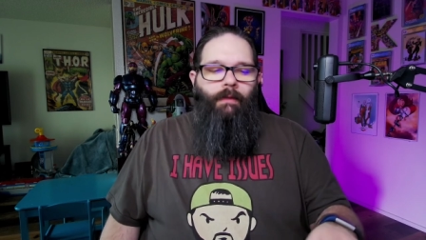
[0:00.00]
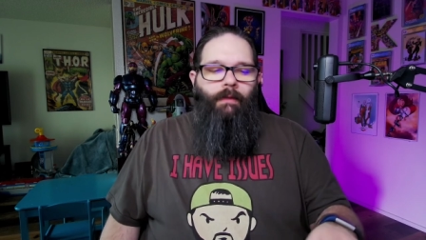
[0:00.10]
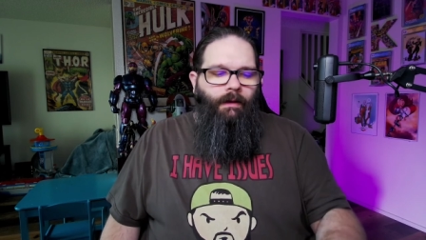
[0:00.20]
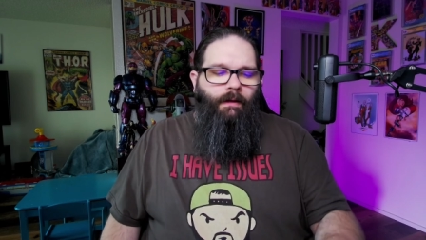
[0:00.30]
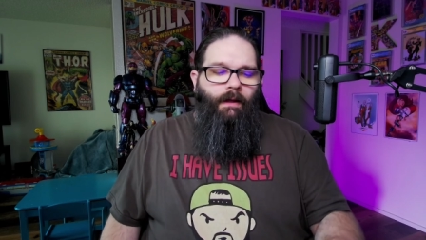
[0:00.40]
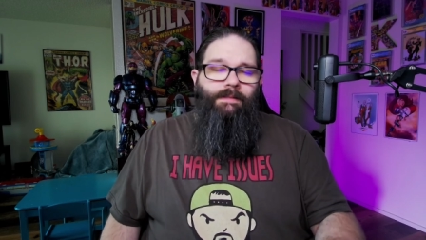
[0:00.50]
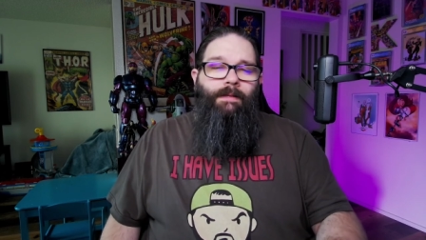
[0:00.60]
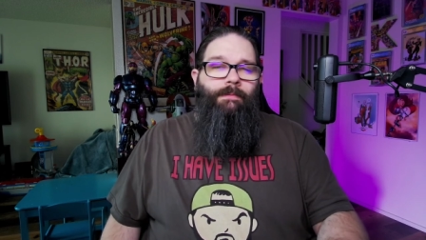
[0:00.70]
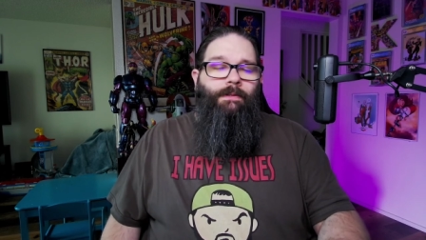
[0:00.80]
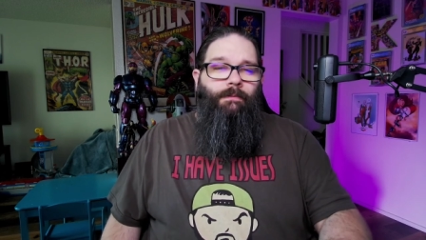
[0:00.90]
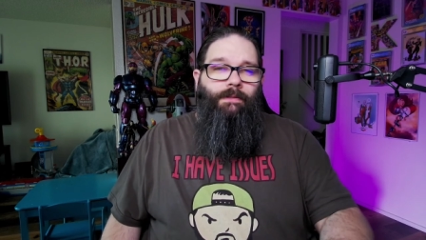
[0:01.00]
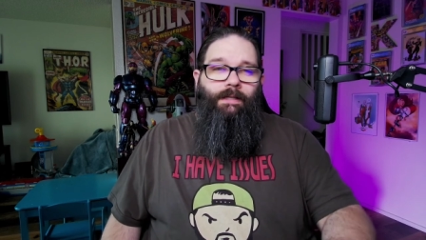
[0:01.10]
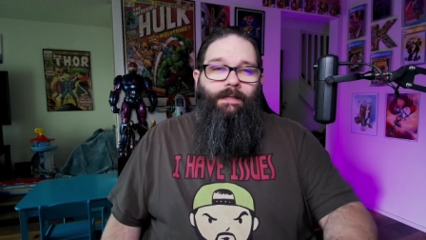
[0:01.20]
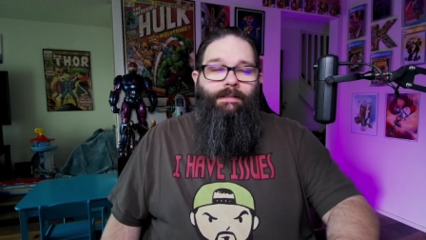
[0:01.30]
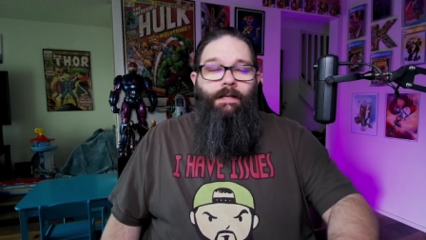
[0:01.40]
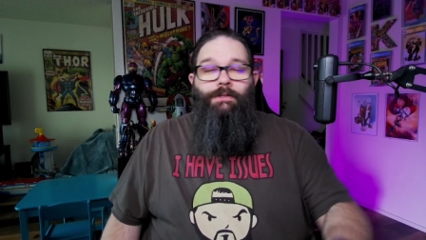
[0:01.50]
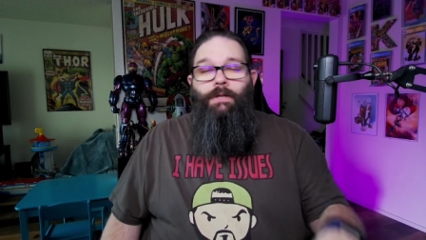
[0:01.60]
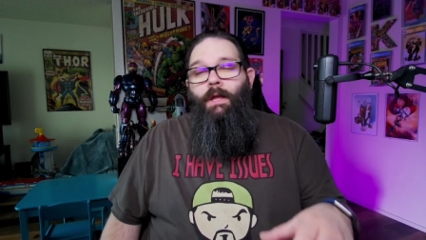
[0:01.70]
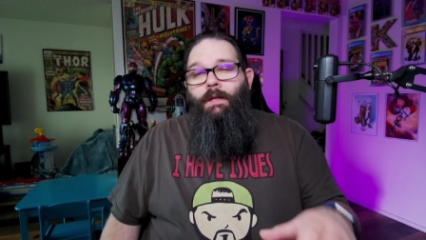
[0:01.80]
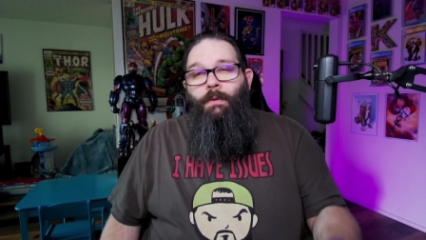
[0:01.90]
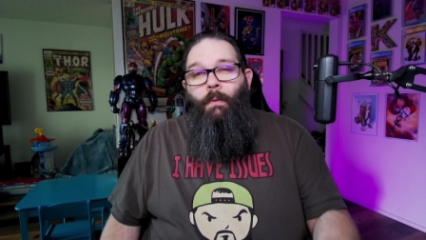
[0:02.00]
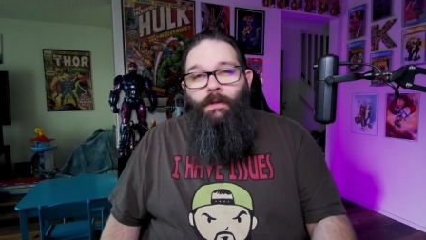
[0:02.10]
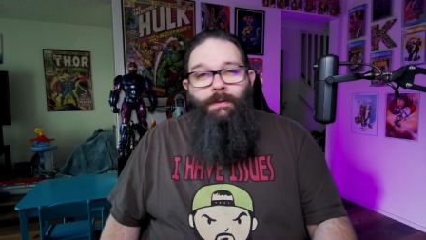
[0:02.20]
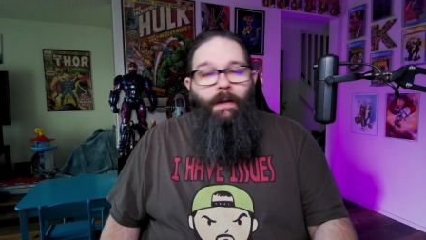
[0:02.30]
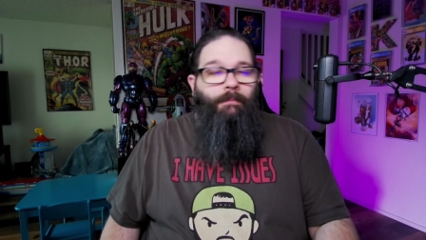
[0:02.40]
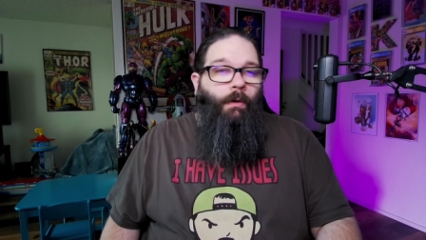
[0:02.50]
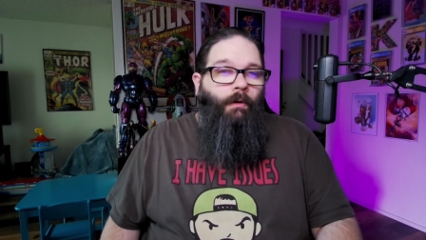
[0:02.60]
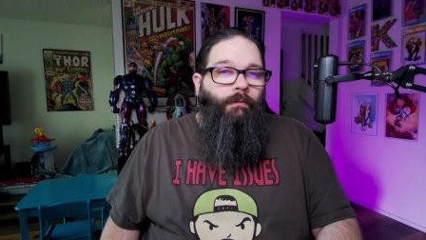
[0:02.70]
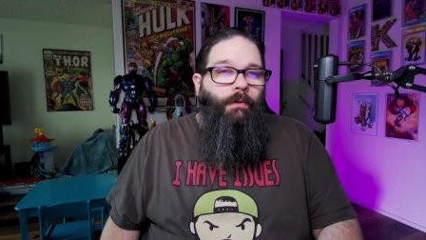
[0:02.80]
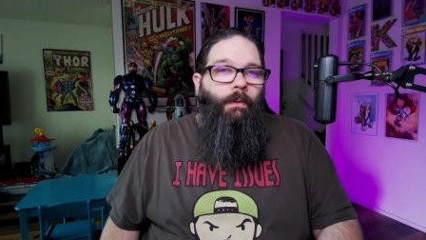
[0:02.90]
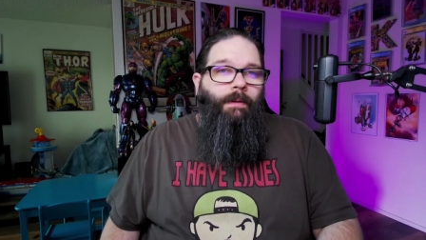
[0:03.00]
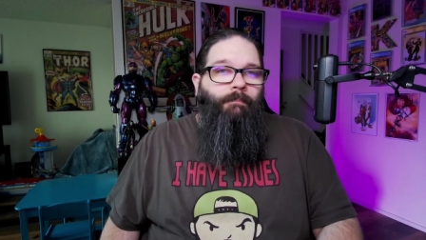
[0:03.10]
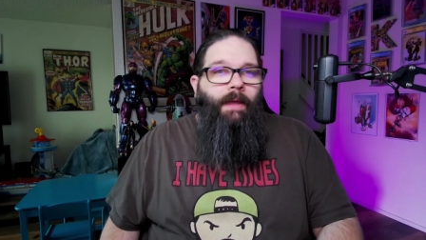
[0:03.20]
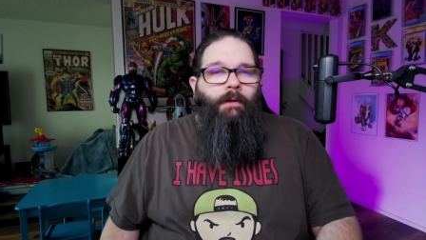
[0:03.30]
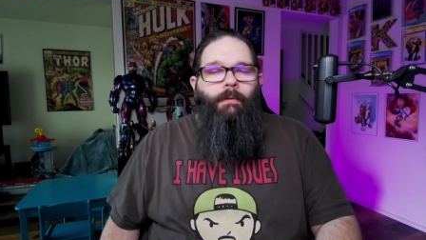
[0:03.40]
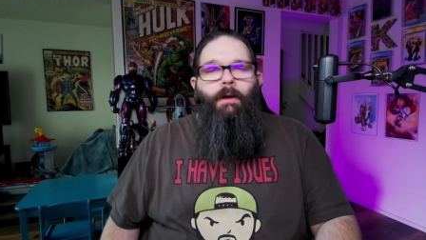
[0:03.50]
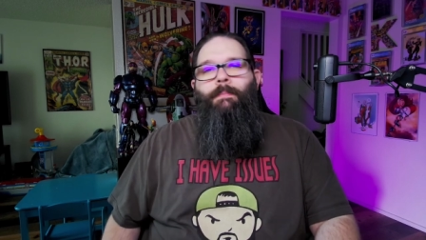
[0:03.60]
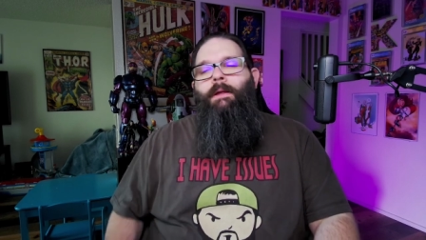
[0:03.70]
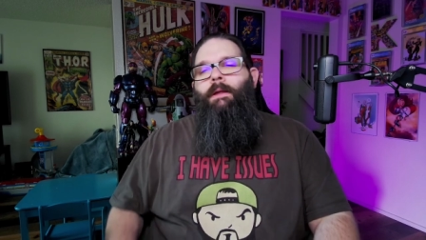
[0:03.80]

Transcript: And it caused them to to get skittish. You also had Marvel going bankrupt.